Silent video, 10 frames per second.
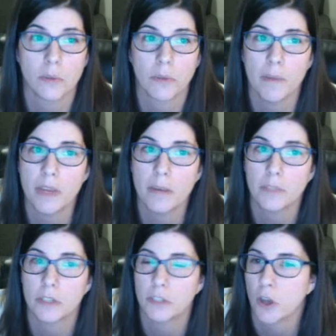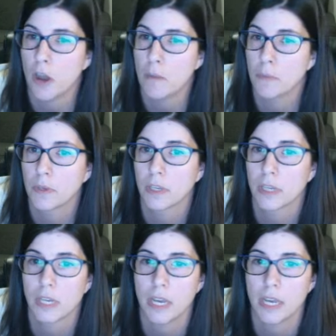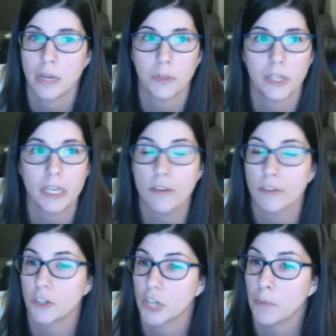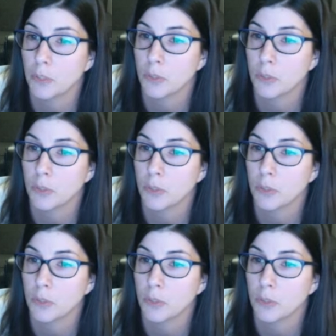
So I'm coming up to the top, and I'm clicking on the shape